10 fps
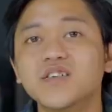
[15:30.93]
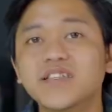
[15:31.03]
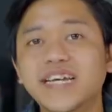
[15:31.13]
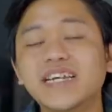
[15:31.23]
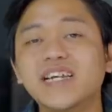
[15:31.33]
So
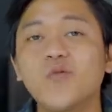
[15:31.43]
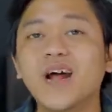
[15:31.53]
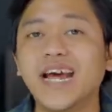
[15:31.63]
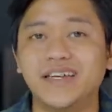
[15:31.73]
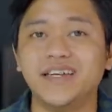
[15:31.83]
technically
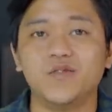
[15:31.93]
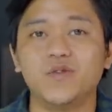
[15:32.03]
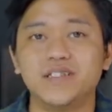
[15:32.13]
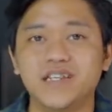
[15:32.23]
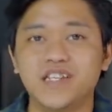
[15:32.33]
what I did
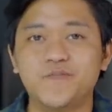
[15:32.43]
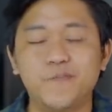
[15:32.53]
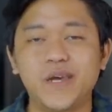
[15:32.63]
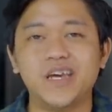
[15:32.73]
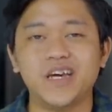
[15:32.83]
was just
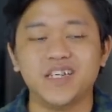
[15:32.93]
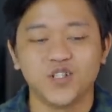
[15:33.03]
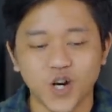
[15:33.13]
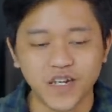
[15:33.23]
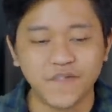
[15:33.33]
pay
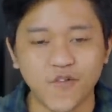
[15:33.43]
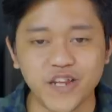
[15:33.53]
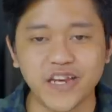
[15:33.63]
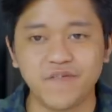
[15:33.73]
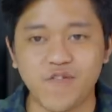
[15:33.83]

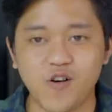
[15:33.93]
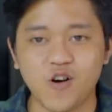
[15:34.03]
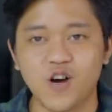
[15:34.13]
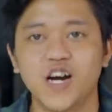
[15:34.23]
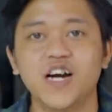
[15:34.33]
$1.48
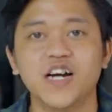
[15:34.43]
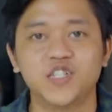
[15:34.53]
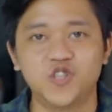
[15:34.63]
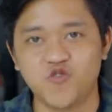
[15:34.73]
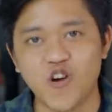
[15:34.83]
for a
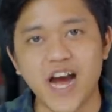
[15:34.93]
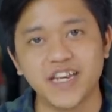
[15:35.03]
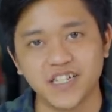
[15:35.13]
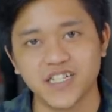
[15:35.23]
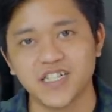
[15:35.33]

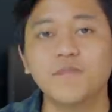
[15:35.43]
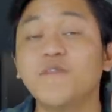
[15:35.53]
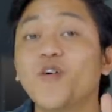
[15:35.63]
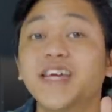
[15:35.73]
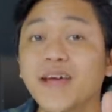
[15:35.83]
trial.
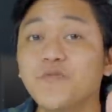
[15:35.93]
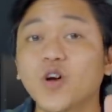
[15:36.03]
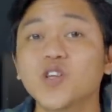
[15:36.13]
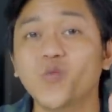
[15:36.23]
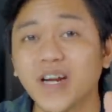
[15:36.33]
But for a game to
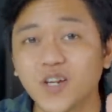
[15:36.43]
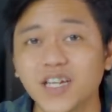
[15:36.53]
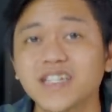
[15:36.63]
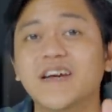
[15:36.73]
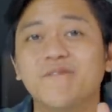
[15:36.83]
cost
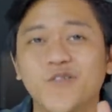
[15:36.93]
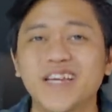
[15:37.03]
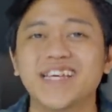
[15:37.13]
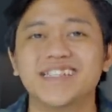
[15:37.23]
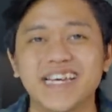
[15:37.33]

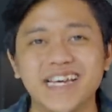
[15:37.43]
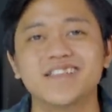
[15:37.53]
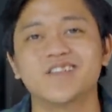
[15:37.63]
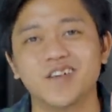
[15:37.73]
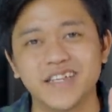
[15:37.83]

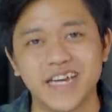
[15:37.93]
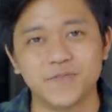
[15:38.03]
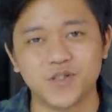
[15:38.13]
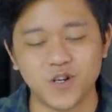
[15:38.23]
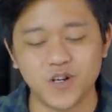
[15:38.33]
$1.48 on the
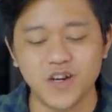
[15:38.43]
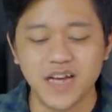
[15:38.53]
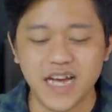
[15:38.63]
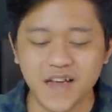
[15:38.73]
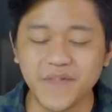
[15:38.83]
App Store,
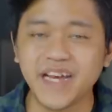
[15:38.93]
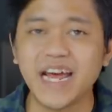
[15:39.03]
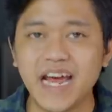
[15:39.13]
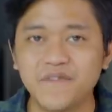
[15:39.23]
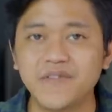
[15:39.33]
and that
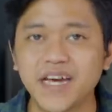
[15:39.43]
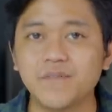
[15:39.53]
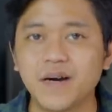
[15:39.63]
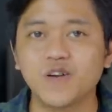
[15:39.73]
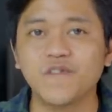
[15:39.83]
have that
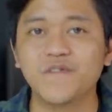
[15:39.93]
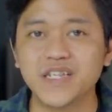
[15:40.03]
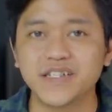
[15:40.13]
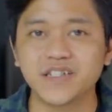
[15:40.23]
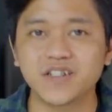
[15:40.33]
amount of
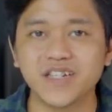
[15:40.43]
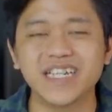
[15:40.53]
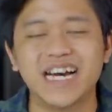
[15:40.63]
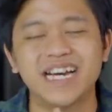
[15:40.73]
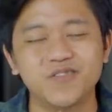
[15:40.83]
features on
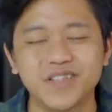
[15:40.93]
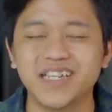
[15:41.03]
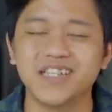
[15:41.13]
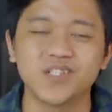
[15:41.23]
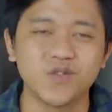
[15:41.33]
it, I don't
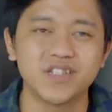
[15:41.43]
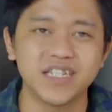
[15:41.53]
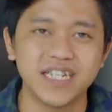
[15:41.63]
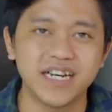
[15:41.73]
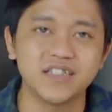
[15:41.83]
think it's worth
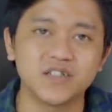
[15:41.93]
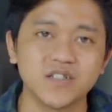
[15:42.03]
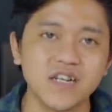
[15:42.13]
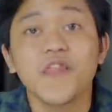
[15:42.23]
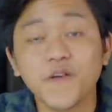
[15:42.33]
it, guys.
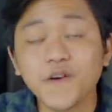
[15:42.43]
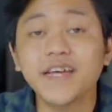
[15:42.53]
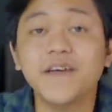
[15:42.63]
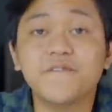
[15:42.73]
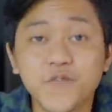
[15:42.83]
So third
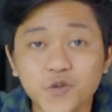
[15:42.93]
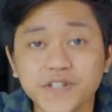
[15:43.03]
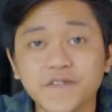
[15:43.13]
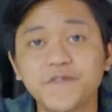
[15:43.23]
game, Future